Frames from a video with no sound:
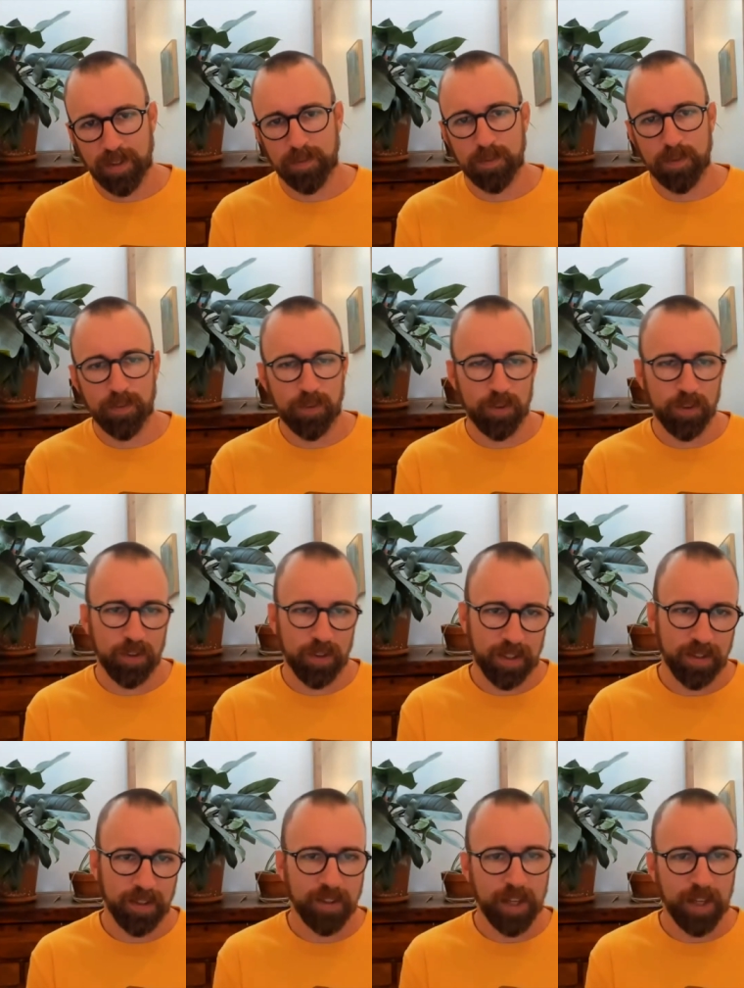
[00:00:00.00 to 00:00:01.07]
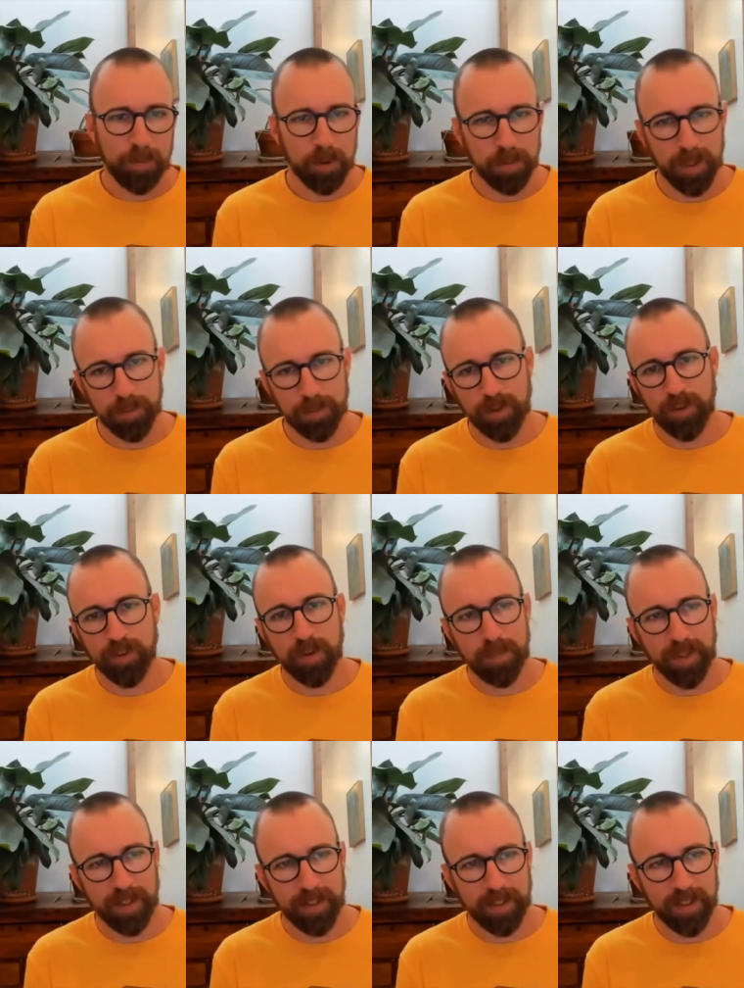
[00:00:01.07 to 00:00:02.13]
if you're looking at the Dapper paper or something
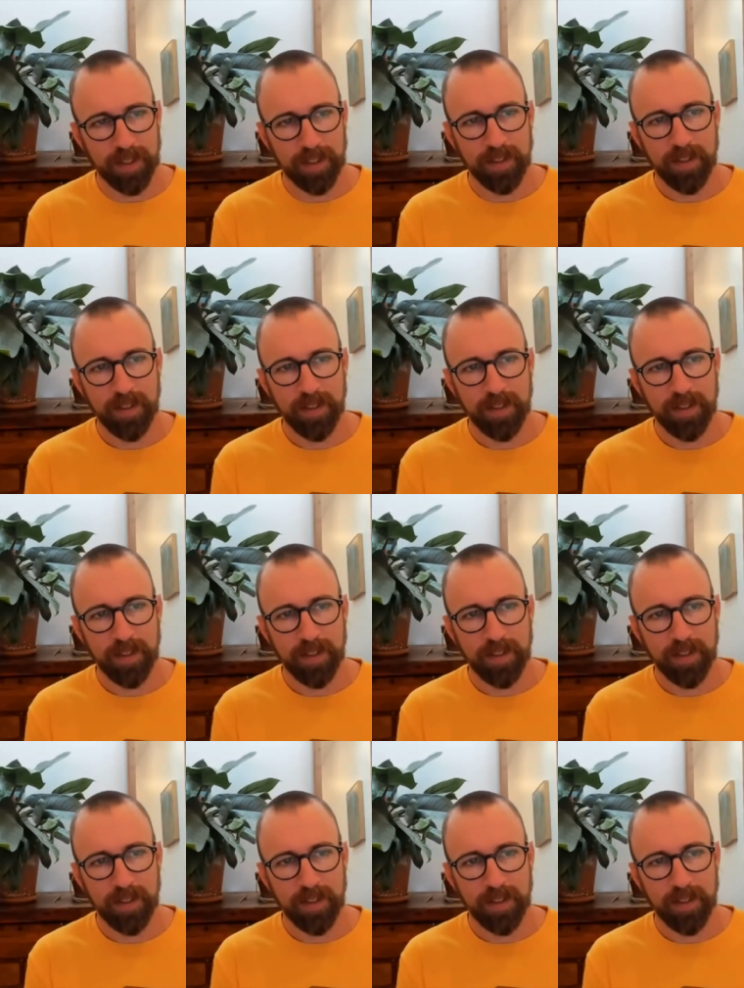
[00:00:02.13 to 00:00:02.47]
like that.